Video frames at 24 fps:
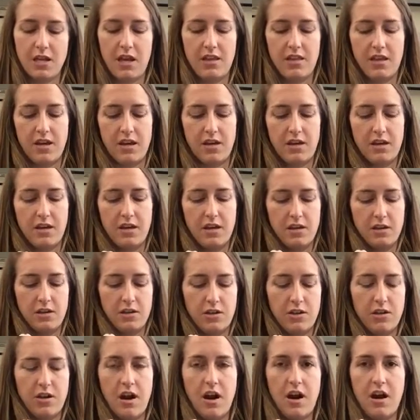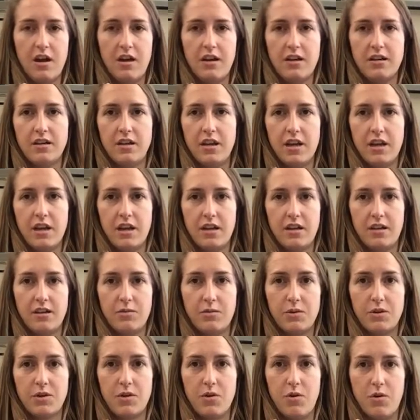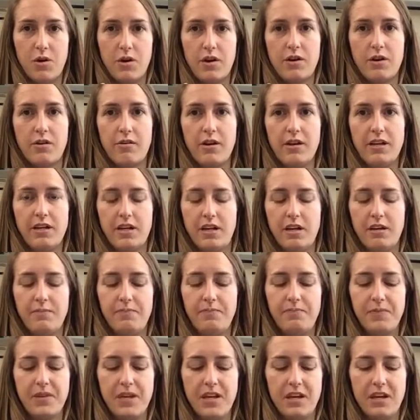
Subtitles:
and then turn on and record, or right here,